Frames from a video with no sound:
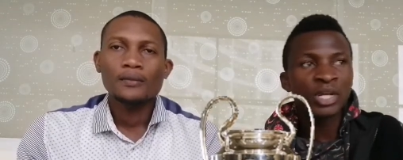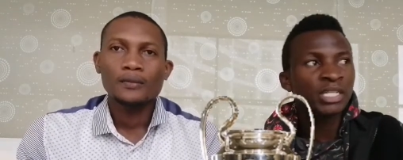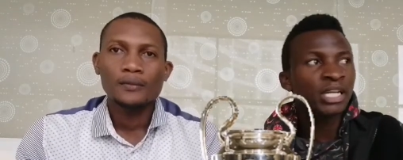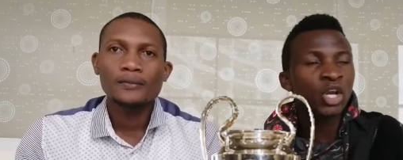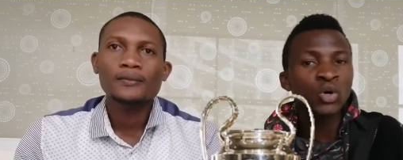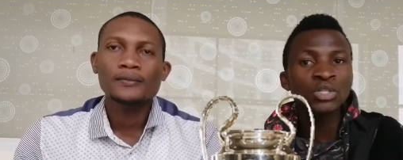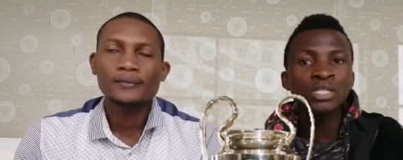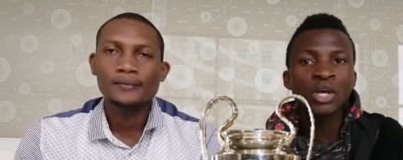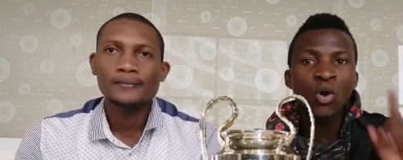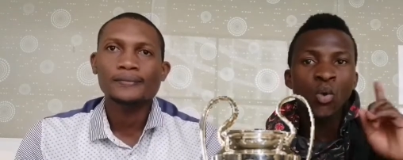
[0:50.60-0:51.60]
Speaker 1: United
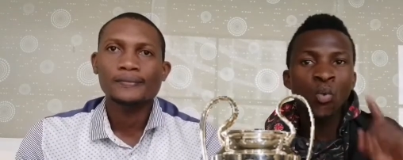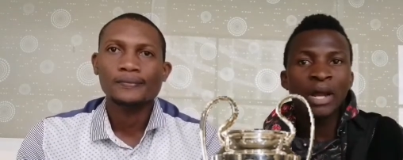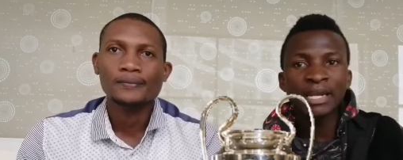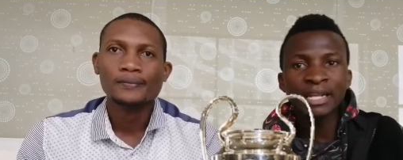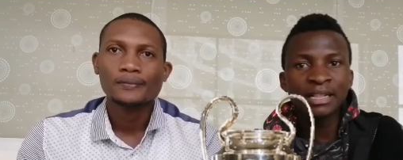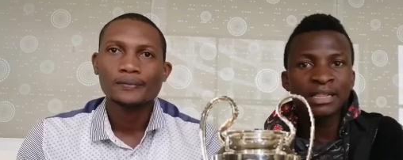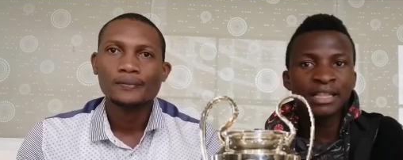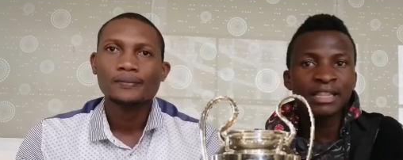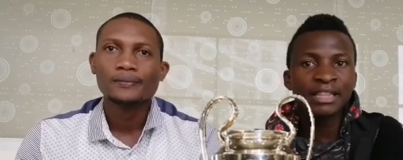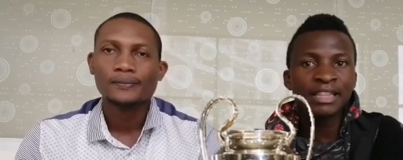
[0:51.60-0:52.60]
lost one
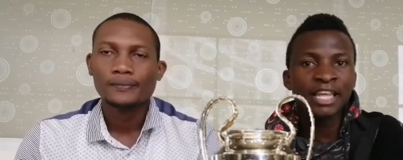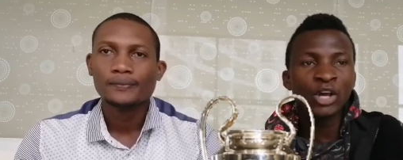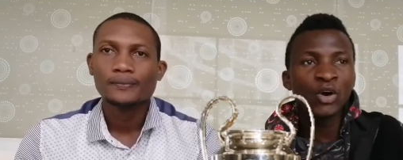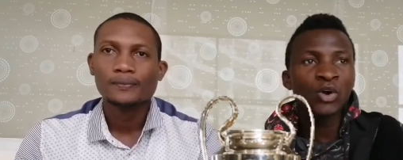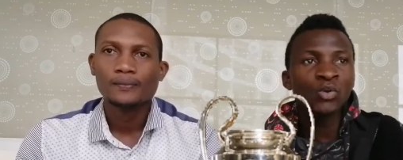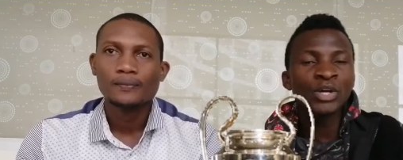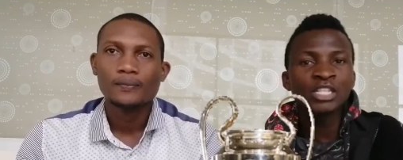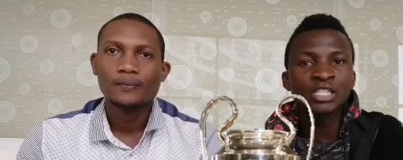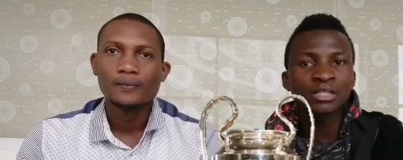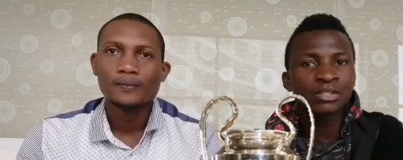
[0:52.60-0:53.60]
0 They all
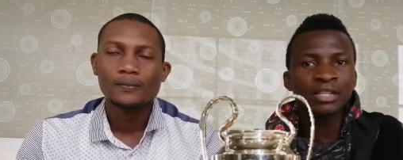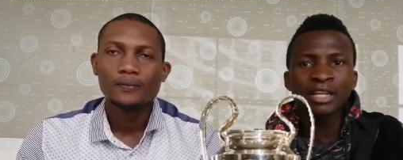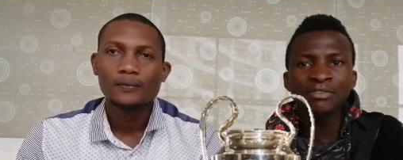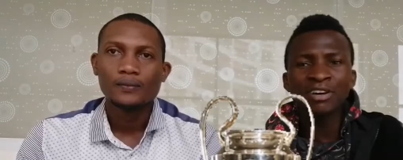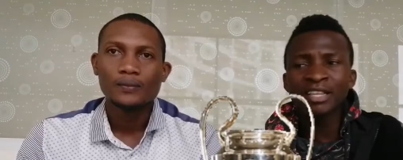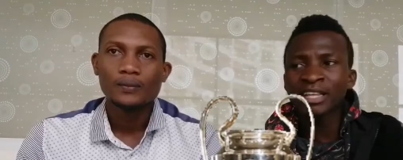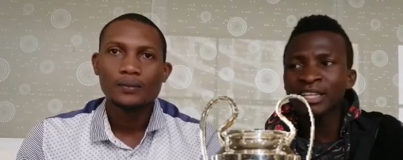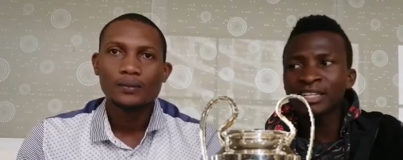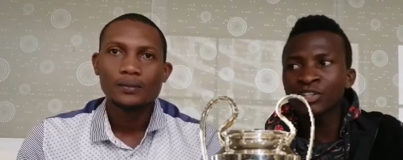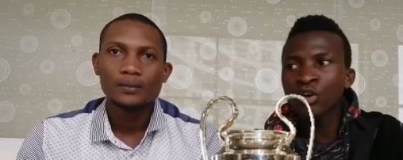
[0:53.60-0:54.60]
went. In fact, they
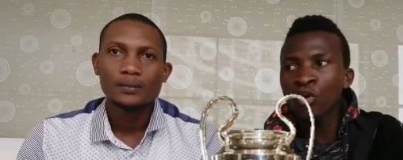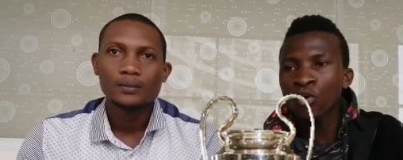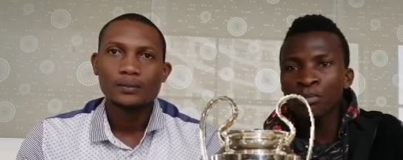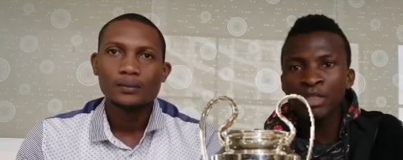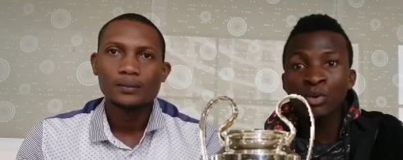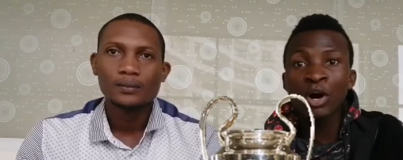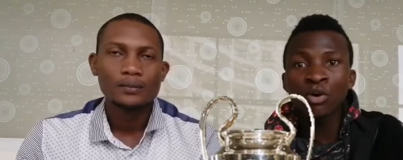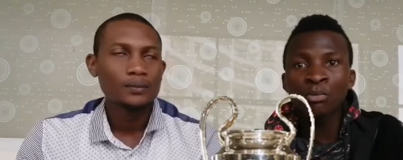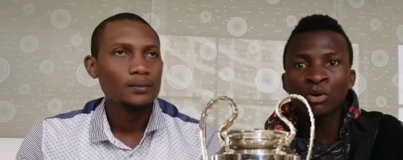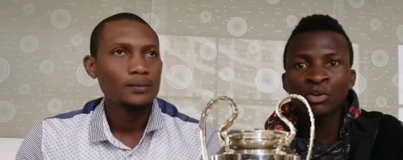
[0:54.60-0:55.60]
didn't go home. They were
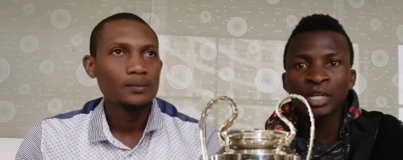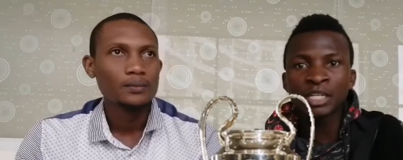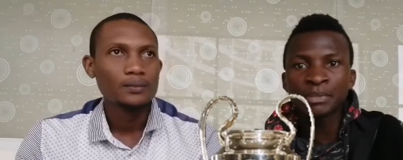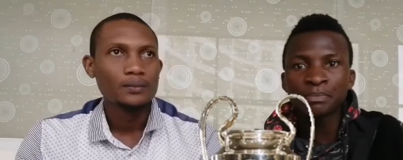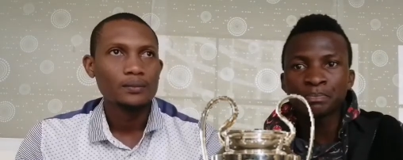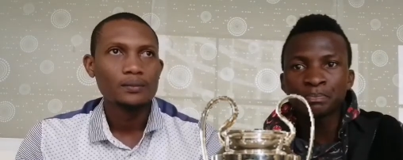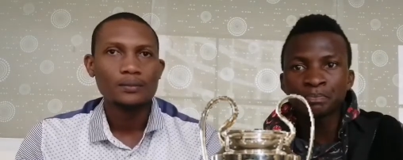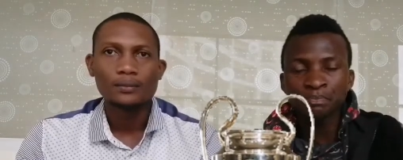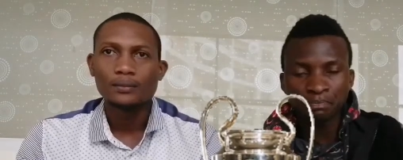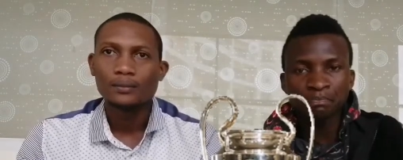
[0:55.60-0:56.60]
home already.
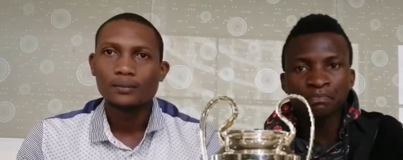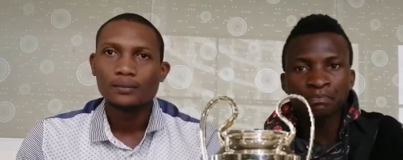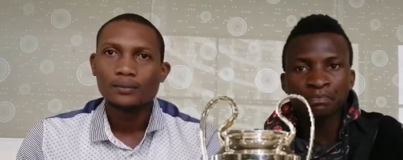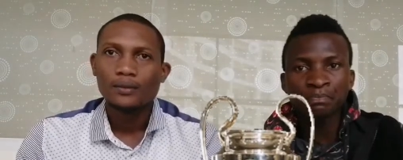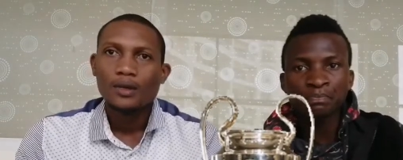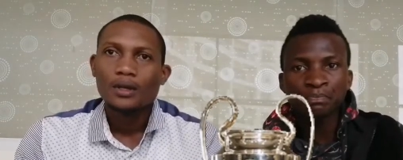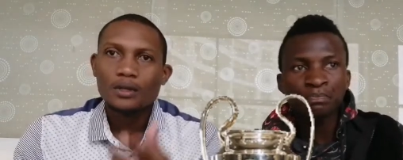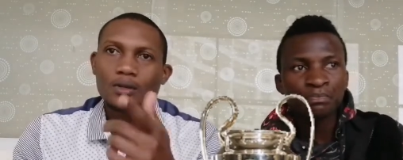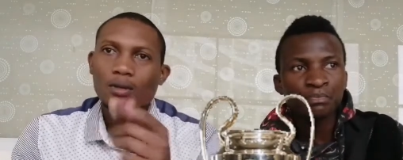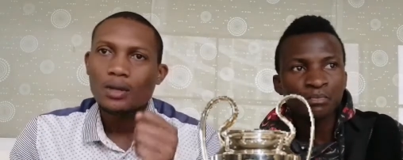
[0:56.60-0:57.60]
Speaker 2: Mm-hmm. Mm.
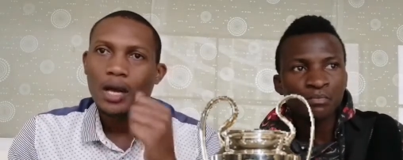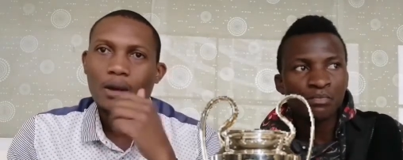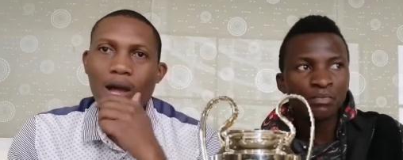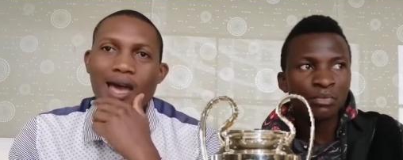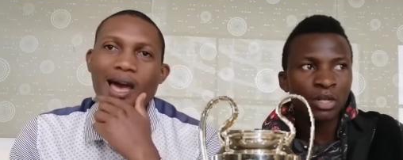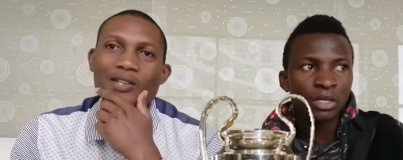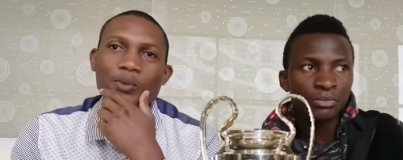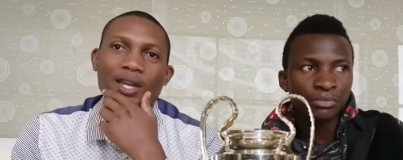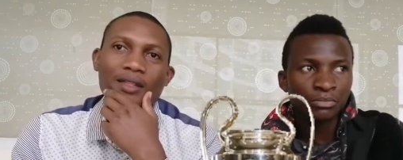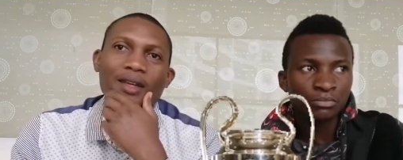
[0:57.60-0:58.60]
So as
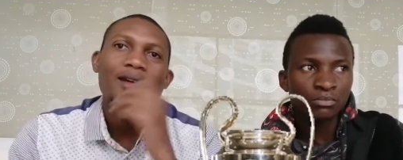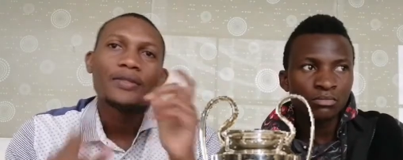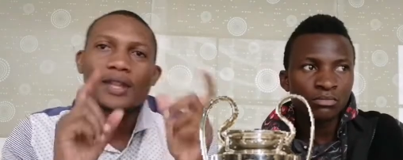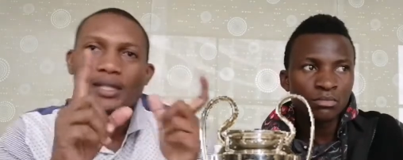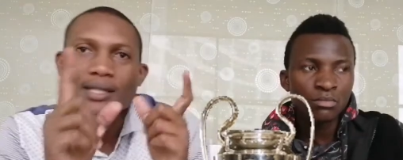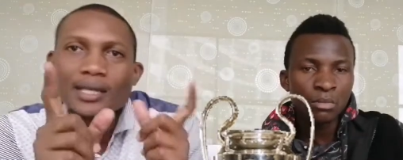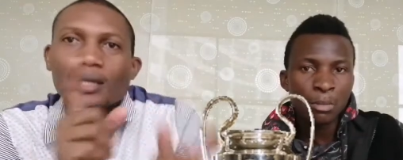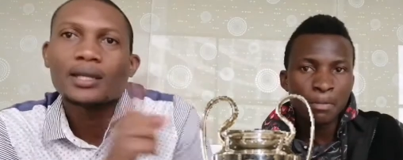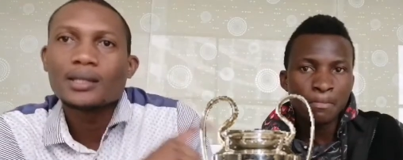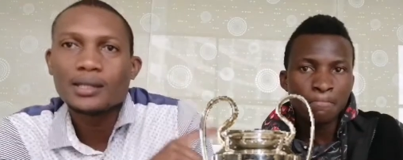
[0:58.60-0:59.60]
we are there, 30
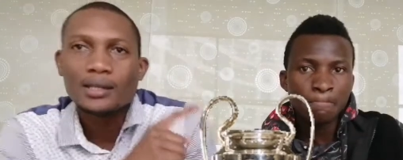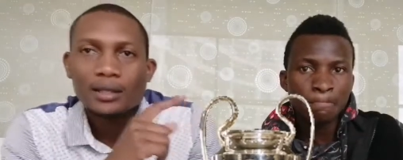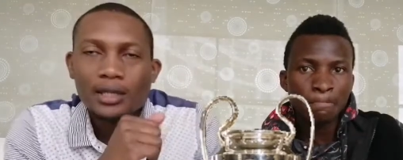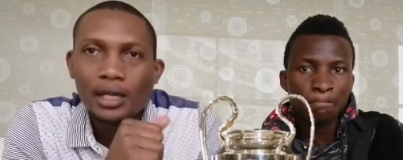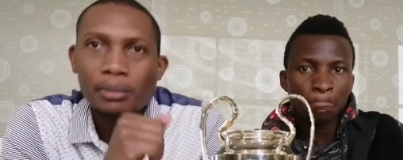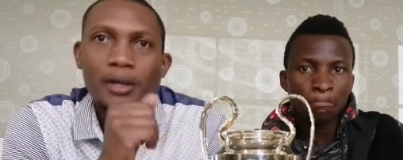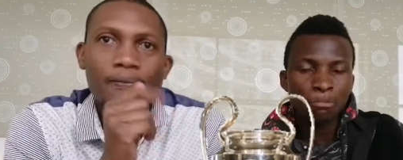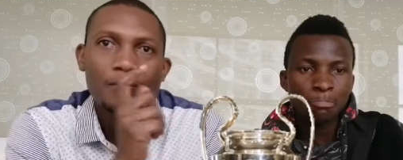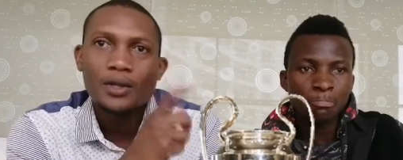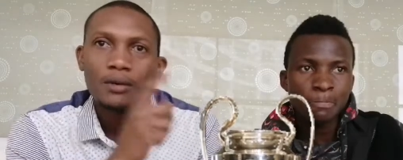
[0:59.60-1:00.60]
seconds. Tell
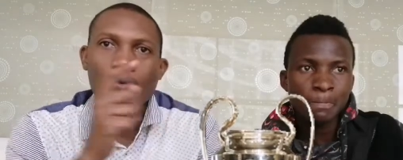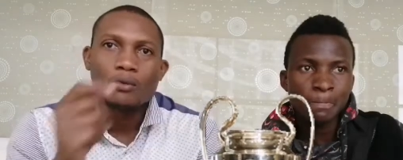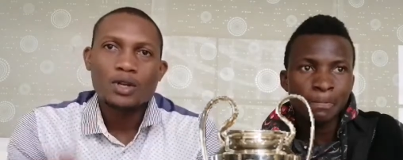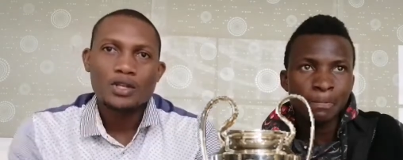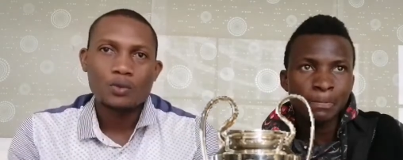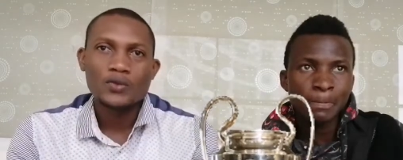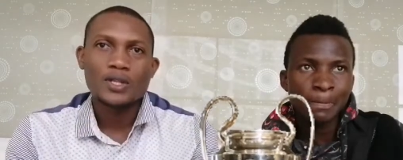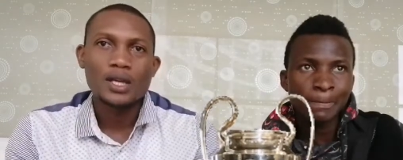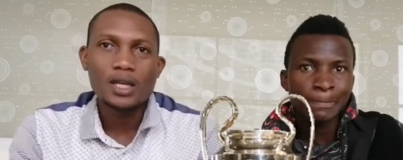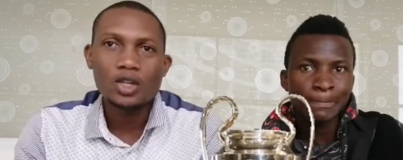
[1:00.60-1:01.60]
me, what
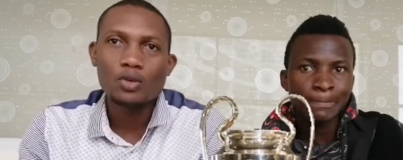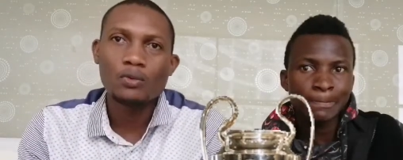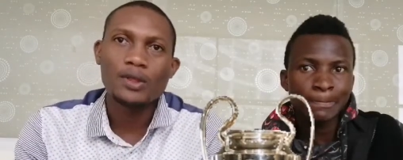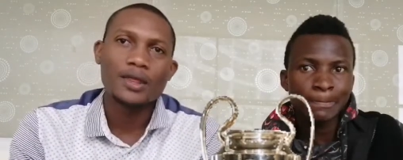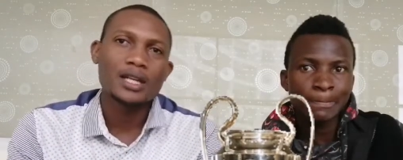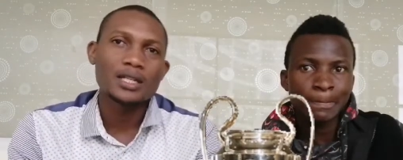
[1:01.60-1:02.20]
was the issue with